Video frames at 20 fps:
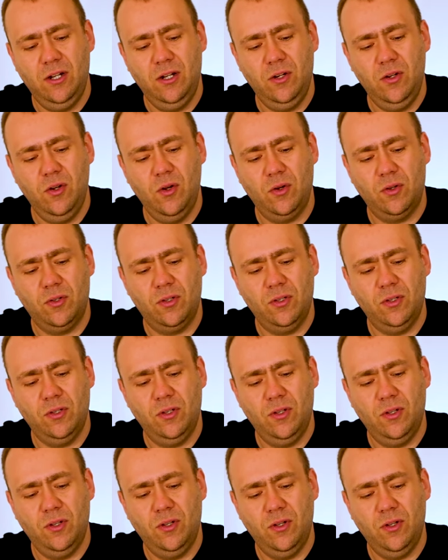knock,
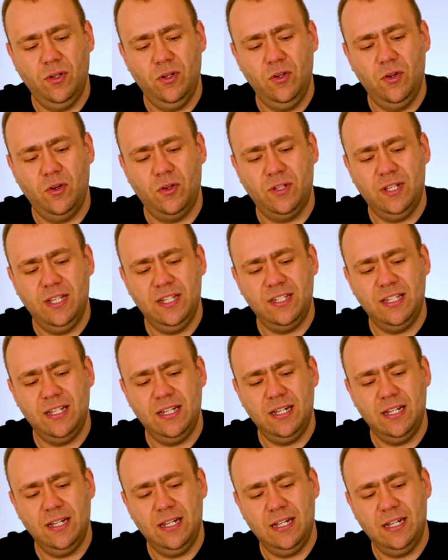knock this